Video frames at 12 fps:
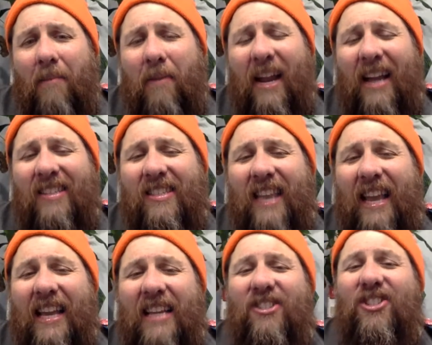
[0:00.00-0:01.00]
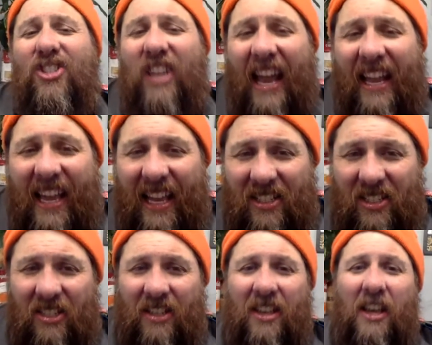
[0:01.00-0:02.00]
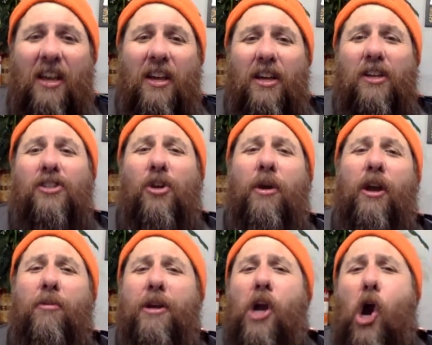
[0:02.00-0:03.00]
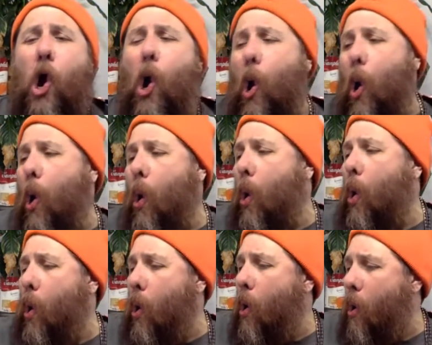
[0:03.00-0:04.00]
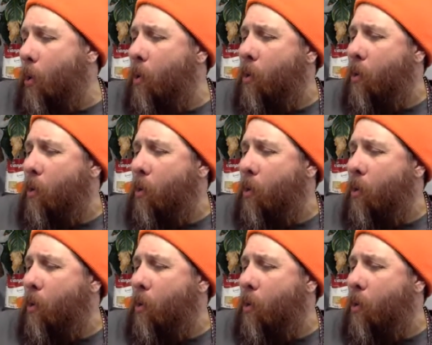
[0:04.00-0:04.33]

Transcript: but I say he's a jackass. So here we go.